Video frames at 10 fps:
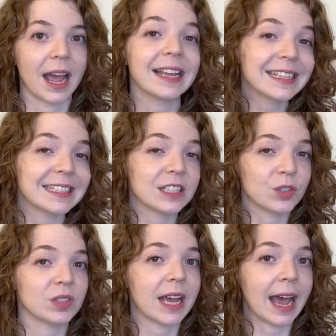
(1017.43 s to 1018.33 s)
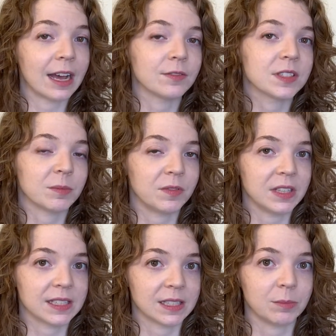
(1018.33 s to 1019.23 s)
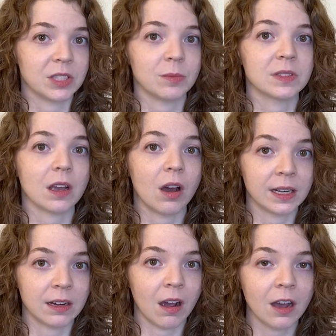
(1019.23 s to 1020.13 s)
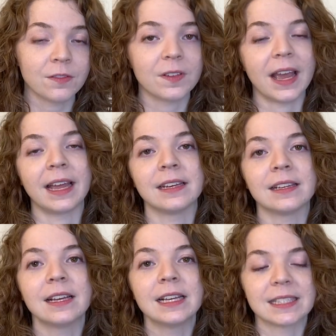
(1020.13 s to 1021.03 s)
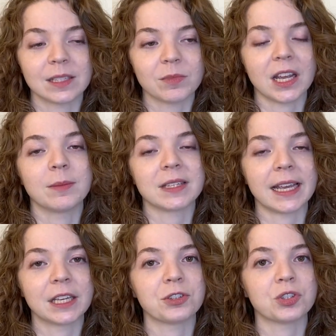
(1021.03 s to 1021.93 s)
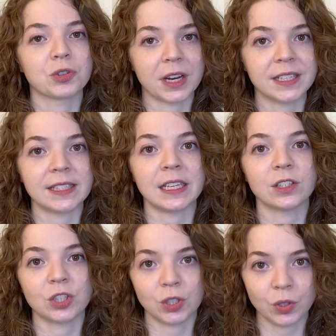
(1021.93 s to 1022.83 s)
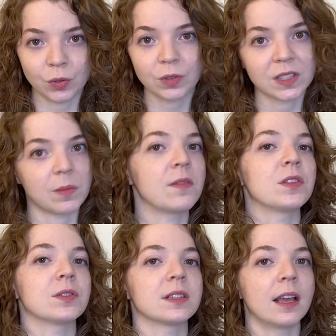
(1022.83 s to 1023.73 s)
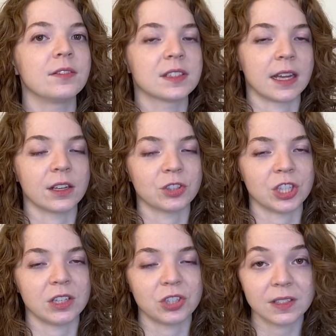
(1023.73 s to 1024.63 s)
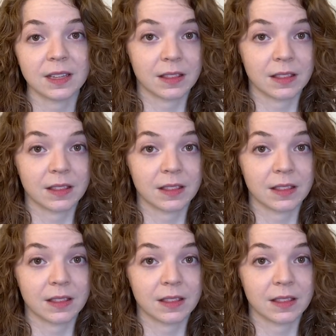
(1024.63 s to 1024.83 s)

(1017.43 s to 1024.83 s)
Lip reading: I continue to have some of these symptoms on and off, and sometimes I can trace it to some of those lifestyle changes that they